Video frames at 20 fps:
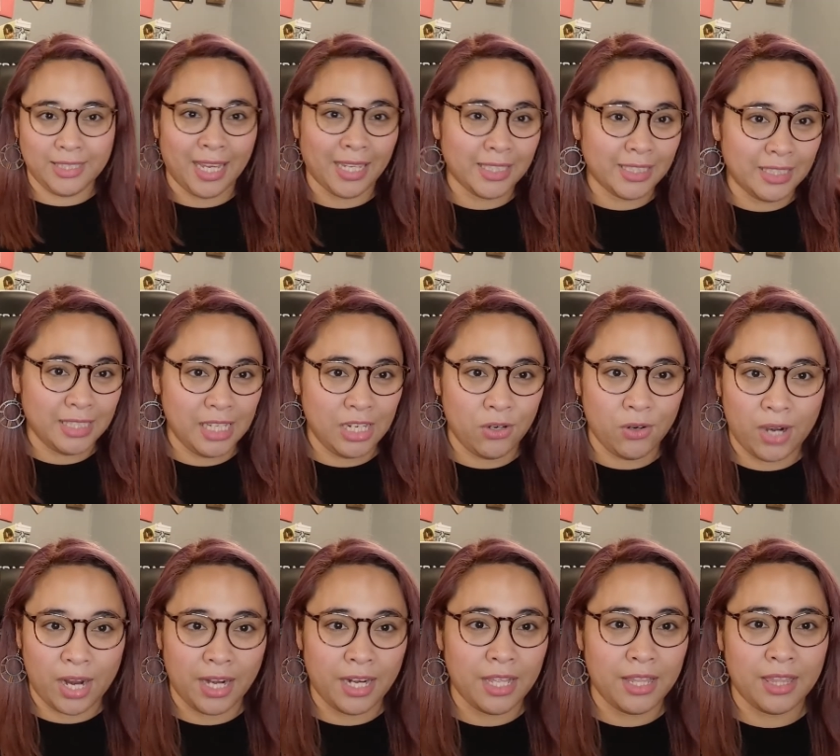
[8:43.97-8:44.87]
dusty or
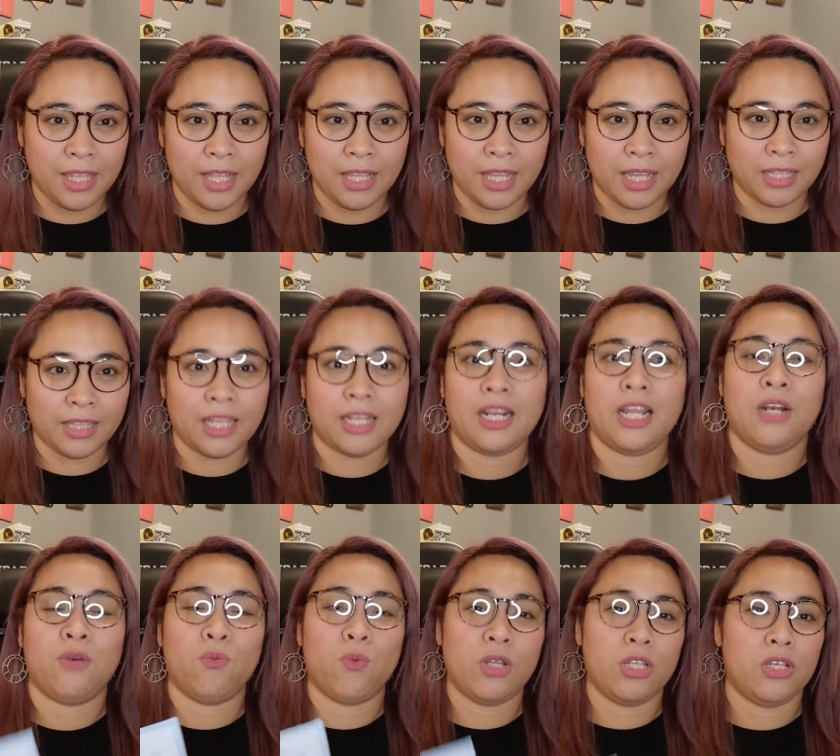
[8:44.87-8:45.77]
anything like that.
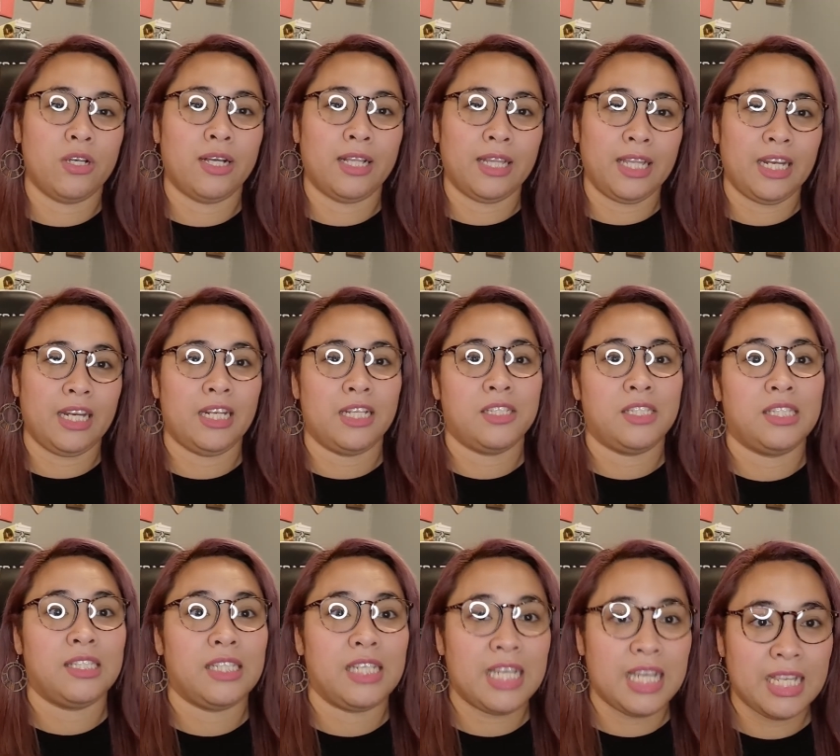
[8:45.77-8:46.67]
And when you clean it,
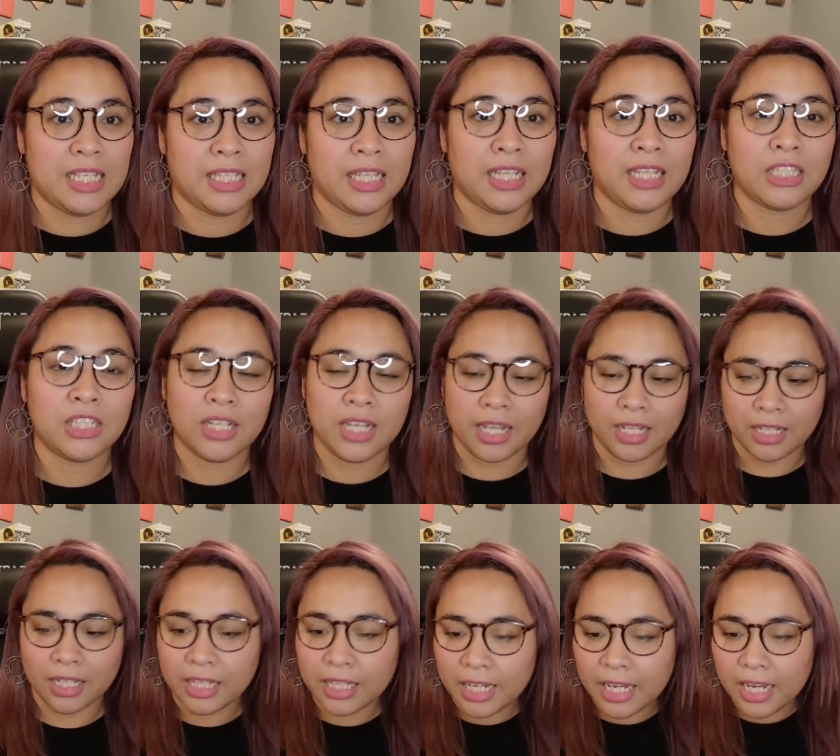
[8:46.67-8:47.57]
it's easily to get
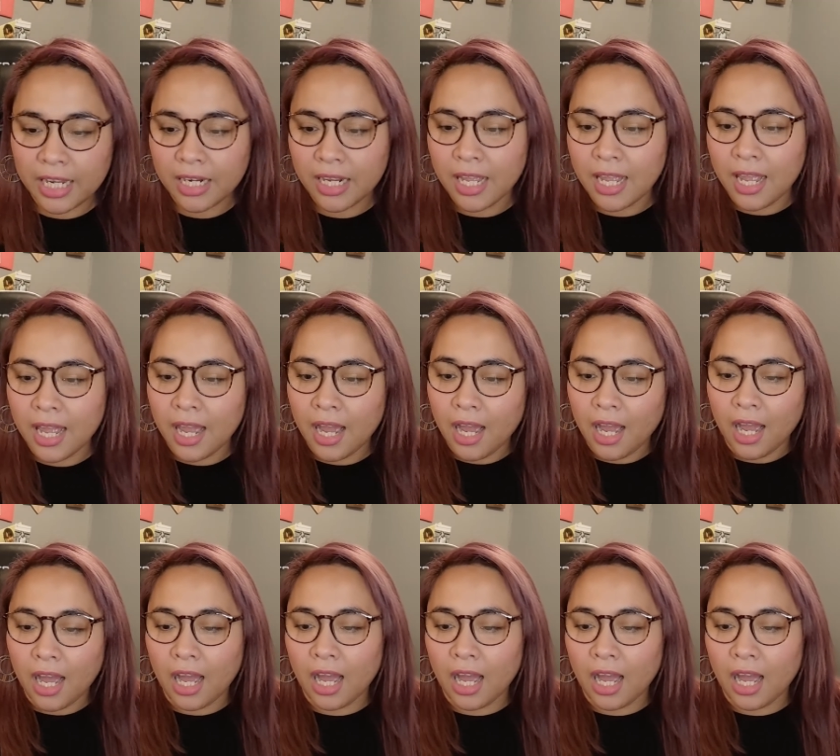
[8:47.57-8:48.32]
clean.